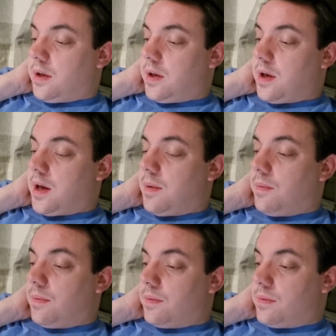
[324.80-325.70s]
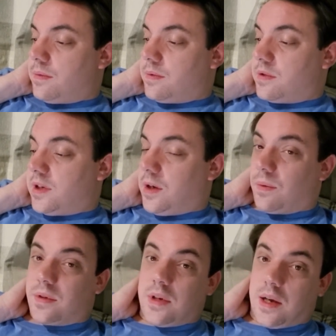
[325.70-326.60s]

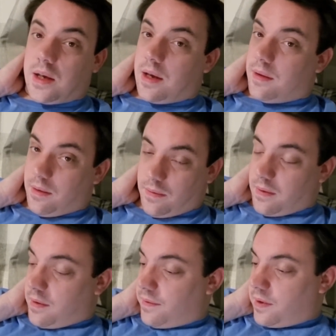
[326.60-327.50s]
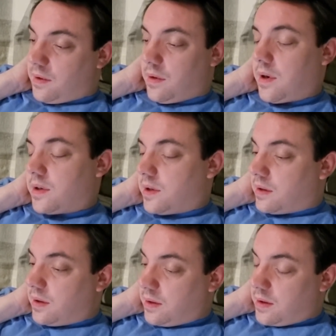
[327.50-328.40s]
Seahawks, yeah, again, I think, like I said,
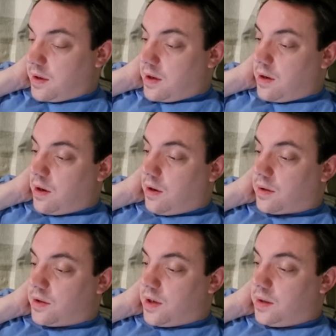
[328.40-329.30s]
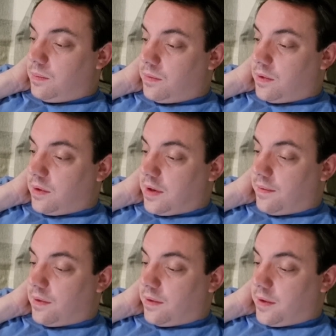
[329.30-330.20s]
hard team.
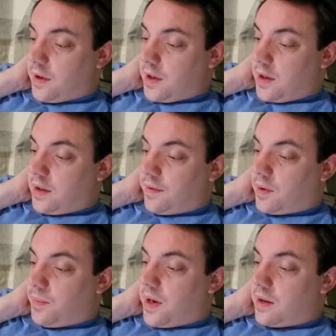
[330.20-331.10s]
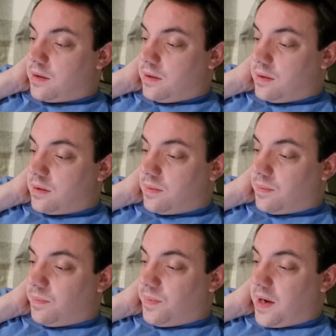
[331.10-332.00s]
Another competitors.
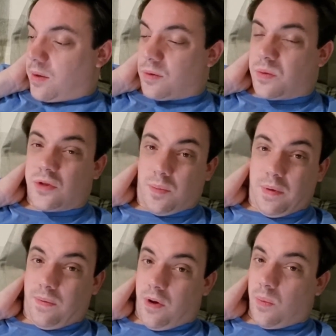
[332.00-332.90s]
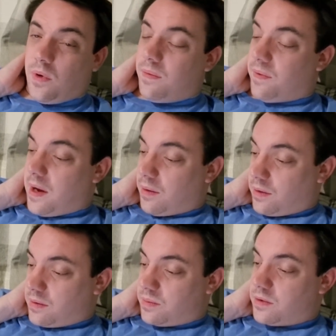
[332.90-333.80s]
Bengals, we should be fine with.
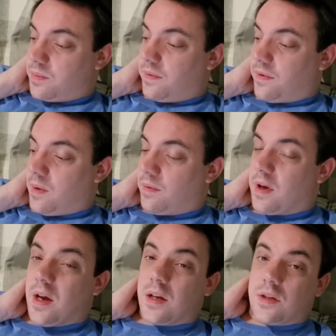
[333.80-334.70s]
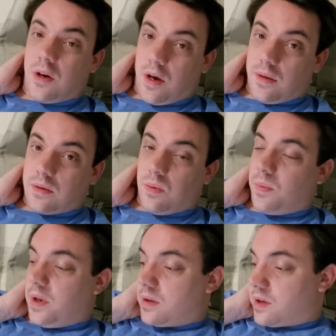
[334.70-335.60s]
Falcons, we should be fine with. Titans will
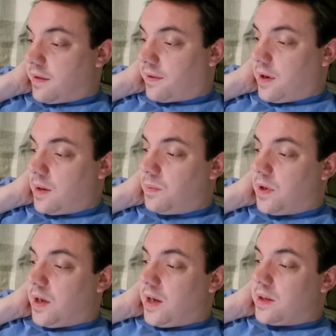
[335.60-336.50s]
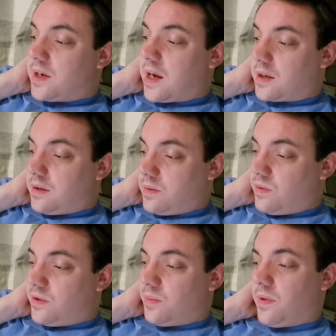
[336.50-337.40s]
be a tough game. Texans, we
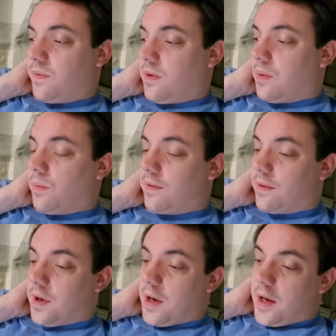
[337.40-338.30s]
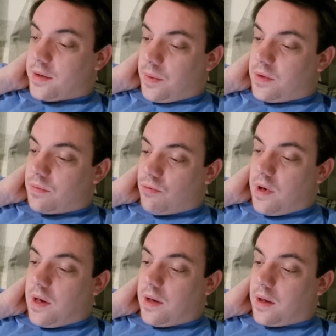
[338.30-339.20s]
should be fine with. So it's
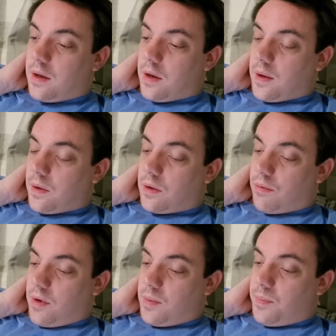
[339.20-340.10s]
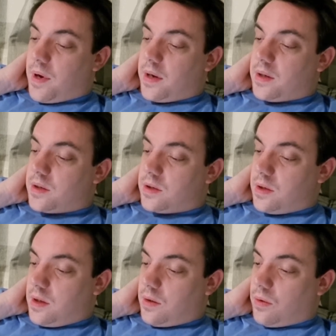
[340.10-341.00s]
really Green Bay,
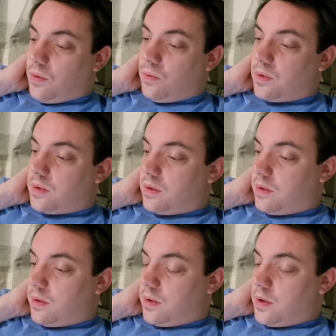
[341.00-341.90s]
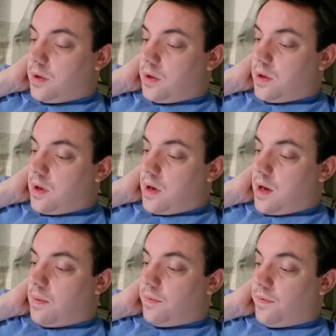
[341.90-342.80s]
Seahawks,
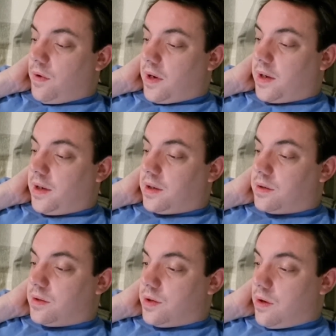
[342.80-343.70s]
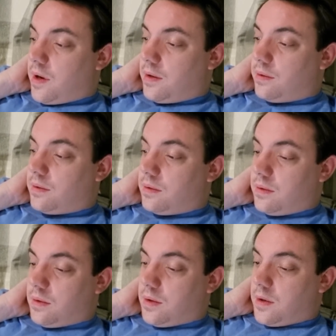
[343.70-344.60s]
Vikings, Titans,
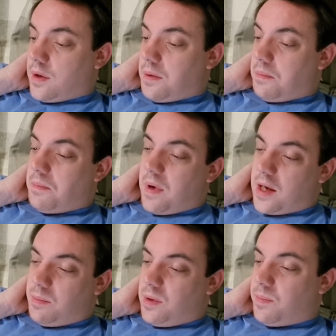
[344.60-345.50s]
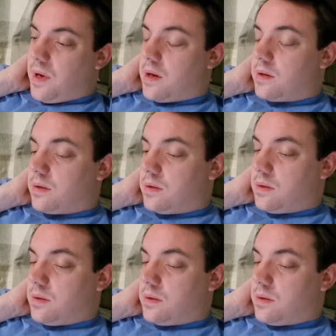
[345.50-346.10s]
maybe Bears.